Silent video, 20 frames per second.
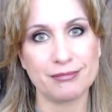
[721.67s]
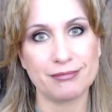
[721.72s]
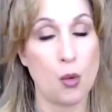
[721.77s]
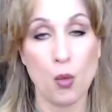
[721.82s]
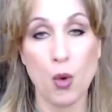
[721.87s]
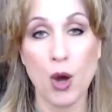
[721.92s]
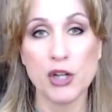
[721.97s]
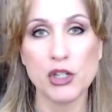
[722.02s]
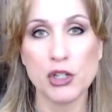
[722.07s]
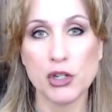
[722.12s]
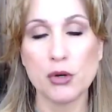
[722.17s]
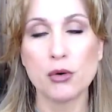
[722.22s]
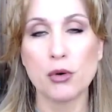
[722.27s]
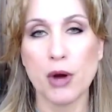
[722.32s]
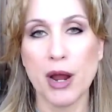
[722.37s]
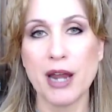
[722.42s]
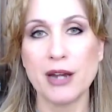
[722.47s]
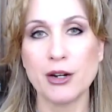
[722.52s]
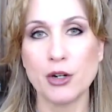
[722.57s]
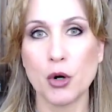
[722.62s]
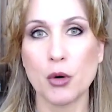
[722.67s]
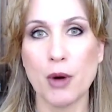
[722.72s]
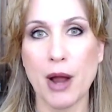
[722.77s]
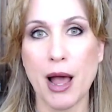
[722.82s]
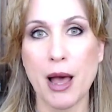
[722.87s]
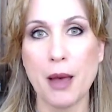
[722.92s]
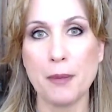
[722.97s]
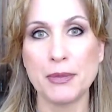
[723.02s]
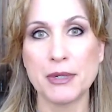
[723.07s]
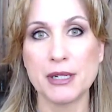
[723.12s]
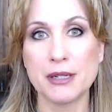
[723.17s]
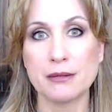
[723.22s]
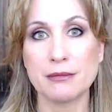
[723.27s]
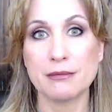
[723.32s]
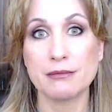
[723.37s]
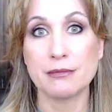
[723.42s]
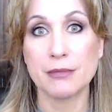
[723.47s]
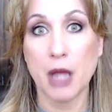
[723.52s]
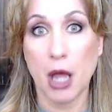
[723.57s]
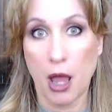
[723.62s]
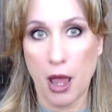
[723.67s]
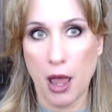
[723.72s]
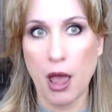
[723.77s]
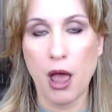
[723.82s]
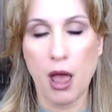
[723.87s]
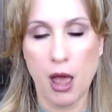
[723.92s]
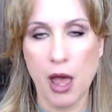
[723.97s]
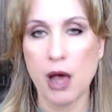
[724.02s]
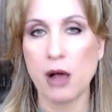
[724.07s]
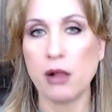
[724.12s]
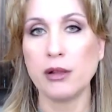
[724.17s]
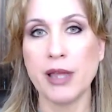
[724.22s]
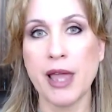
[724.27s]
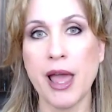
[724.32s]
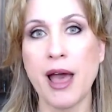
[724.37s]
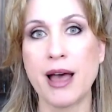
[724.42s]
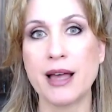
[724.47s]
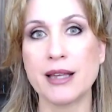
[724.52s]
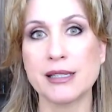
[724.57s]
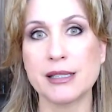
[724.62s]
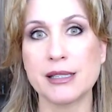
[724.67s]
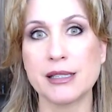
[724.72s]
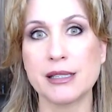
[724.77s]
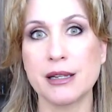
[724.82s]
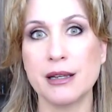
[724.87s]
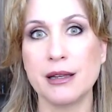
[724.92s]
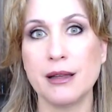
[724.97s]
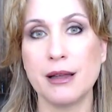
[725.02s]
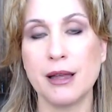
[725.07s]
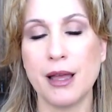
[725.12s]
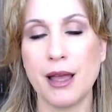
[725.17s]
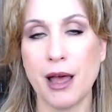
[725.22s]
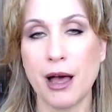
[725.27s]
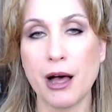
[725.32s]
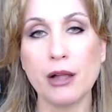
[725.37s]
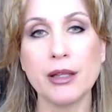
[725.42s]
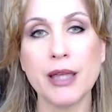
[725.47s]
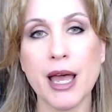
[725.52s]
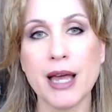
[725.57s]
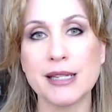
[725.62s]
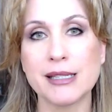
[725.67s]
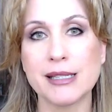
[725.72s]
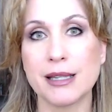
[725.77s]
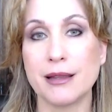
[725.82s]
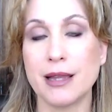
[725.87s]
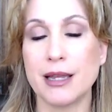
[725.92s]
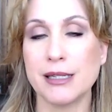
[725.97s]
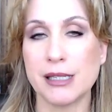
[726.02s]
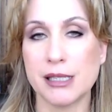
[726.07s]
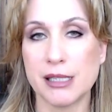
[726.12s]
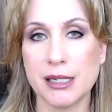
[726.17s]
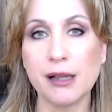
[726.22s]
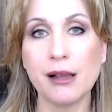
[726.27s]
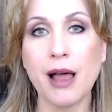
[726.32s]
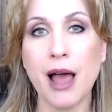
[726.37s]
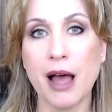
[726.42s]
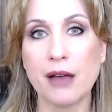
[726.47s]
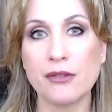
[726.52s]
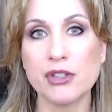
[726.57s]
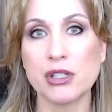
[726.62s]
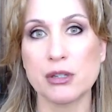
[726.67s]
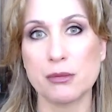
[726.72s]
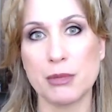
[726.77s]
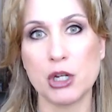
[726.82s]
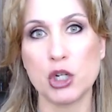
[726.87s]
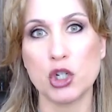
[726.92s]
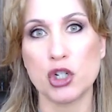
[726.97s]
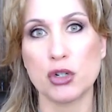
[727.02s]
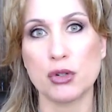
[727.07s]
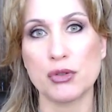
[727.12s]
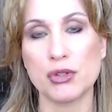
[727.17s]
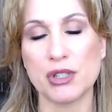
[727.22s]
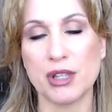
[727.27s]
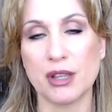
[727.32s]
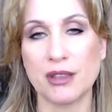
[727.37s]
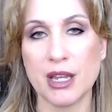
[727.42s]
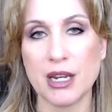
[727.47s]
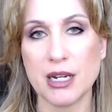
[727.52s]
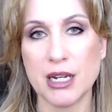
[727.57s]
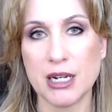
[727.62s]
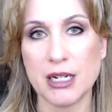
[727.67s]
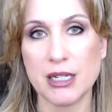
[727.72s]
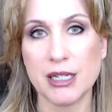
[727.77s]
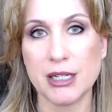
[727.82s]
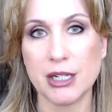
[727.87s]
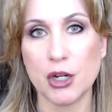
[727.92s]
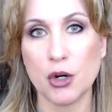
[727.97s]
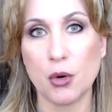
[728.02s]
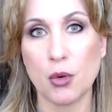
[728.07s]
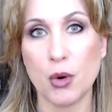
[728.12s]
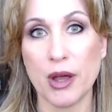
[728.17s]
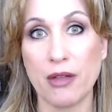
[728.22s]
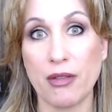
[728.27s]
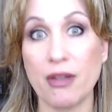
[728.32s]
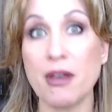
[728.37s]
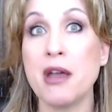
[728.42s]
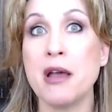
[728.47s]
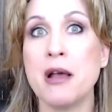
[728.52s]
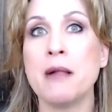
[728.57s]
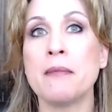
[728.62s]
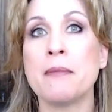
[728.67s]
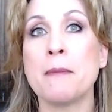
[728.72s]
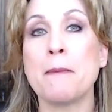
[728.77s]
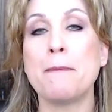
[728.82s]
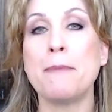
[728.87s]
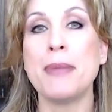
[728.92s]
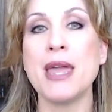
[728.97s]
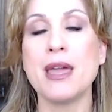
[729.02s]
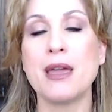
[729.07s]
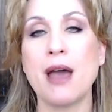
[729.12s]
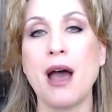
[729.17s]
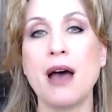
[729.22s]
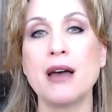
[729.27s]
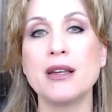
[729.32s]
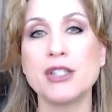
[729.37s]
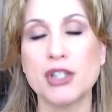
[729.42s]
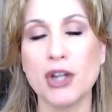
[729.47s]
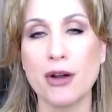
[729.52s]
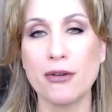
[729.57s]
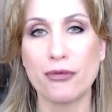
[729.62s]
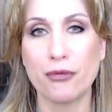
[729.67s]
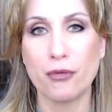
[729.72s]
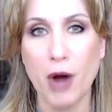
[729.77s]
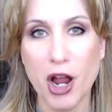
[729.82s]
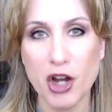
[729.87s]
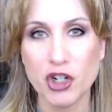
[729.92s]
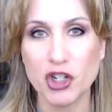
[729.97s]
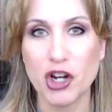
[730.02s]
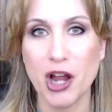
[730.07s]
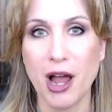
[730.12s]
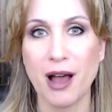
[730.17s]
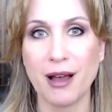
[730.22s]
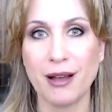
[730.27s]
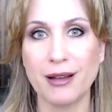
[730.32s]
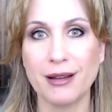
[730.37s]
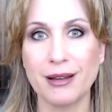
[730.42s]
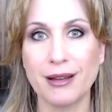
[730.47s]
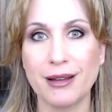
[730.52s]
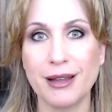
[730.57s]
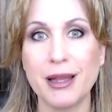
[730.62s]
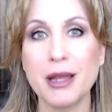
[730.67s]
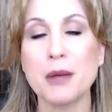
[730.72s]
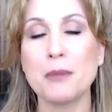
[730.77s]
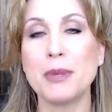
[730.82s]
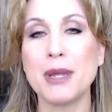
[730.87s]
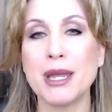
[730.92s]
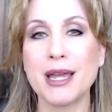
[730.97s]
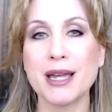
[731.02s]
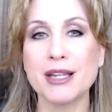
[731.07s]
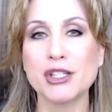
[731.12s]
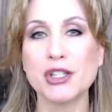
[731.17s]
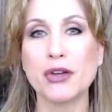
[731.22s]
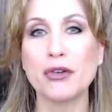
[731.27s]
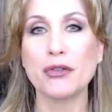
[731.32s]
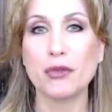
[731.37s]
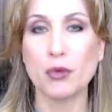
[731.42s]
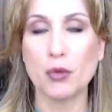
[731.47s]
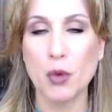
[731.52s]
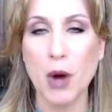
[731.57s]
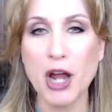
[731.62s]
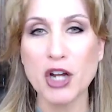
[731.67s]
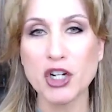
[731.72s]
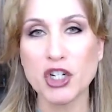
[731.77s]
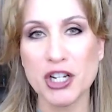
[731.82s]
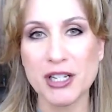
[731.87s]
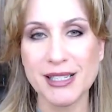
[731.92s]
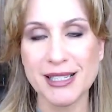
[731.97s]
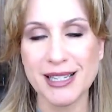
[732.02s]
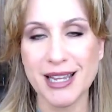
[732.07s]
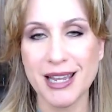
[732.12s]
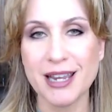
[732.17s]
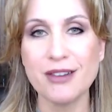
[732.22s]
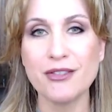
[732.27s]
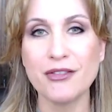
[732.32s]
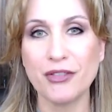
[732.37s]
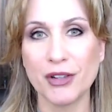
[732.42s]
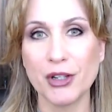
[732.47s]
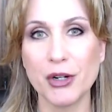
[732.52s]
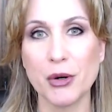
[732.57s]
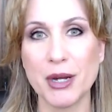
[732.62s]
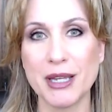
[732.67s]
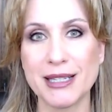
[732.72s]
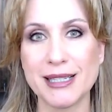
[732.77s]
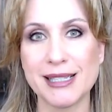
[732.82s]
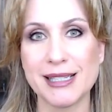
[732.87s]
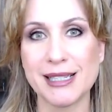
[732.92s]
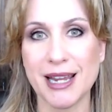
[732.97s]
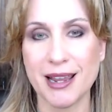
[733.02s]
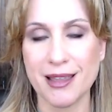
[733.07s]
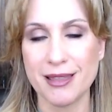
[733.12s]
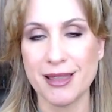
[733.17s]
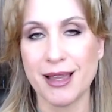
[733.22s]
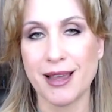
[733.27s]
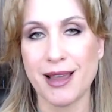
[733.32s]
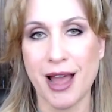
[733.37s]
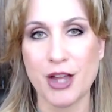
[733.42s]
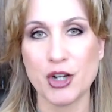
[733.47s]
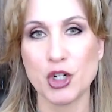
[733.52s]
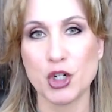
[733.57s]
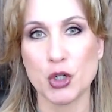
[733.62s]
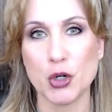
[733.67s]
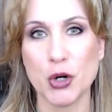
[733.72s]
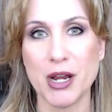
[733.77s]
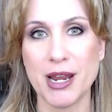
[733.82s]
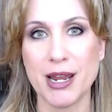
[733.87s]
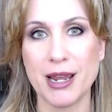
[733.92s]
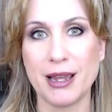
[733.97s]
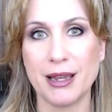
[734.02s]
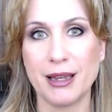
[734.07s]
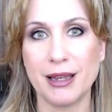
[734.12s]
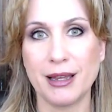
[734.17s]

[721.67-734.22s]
Was Ukraine corrupt? Eh, hell yes. Hell yes. And they still have some issues that they need to deal with because of Russia, because of Russia's influence in the country.